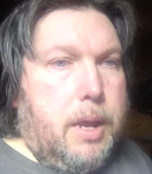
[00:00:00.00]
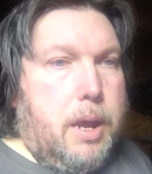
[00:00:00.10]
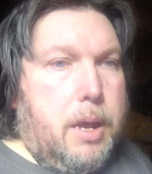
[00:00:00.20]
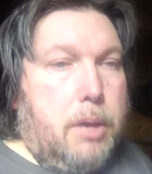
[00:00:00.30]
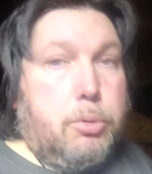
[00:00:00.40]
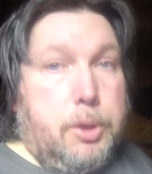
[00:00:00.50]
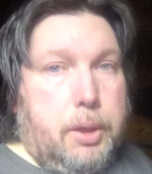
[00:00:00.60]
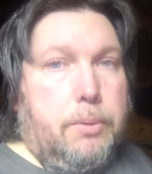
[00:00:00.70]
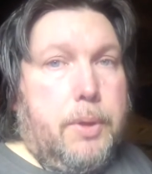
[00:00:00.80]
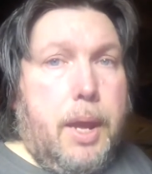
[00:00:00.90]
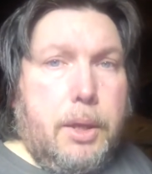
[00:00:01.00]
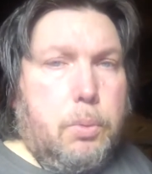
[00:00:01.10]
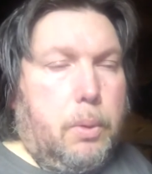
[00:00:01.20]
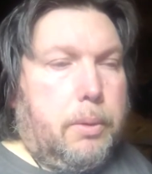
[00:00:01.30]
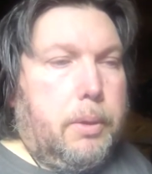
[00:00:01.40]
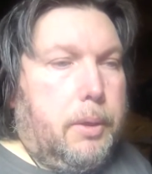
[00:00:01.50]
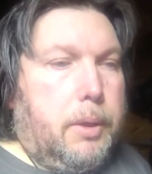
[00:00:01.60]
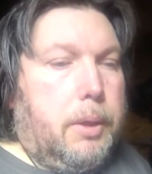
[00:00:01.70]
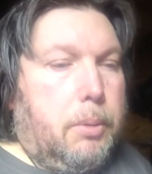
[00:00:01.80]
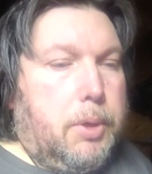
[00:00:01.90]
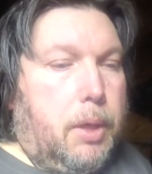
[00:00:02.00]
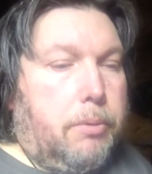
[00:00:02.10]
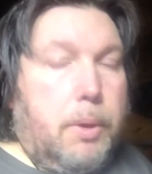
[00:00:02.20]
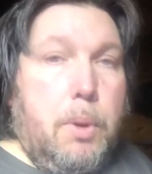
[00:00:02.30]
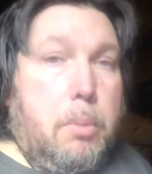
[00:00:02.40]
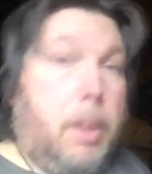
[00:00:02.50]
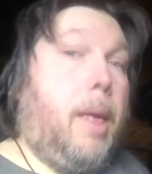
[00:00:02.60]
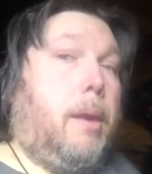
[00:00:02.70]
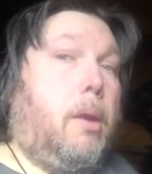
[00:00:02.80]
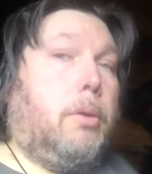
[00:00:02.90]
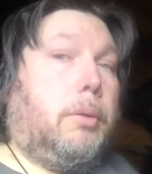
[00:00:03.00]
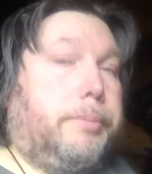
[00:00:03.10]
I'll see you on the next one, which hopefully won't be that long.